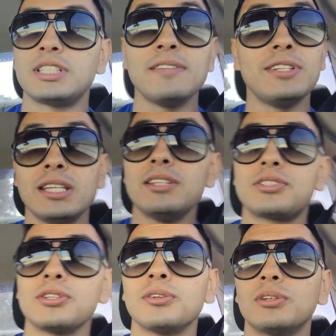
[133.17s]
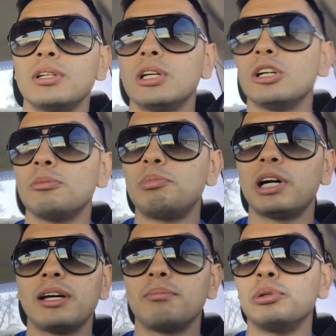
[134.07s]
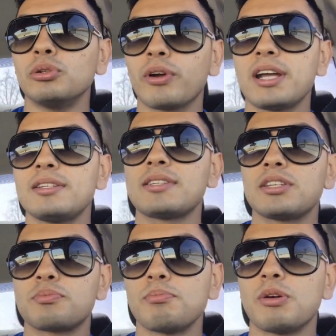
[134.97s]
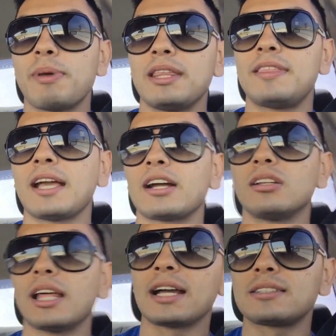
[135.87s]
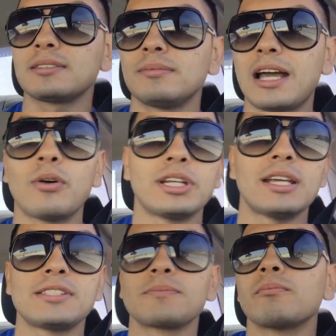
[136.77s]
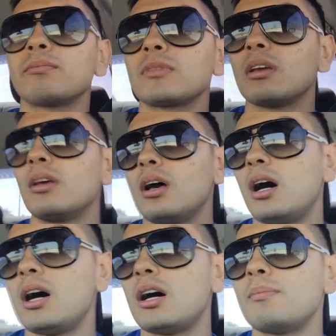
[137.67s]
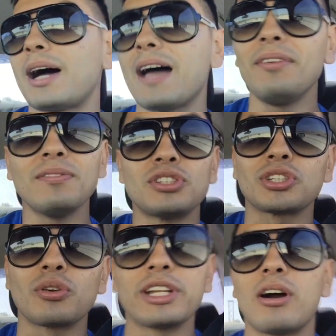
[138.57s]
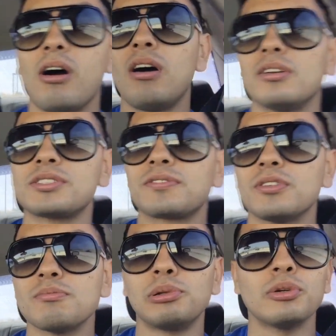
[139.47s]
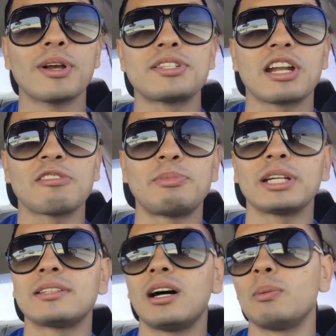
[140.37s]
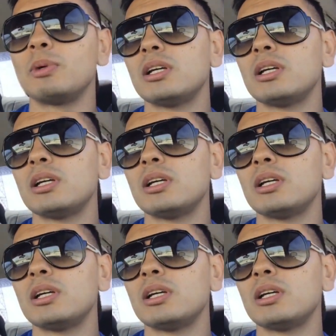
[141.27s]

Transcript: DVDs too, but Blu-rays is the main thing I collect nowadays. I haven't even showed any hauls for Blu-rays that I've picked up,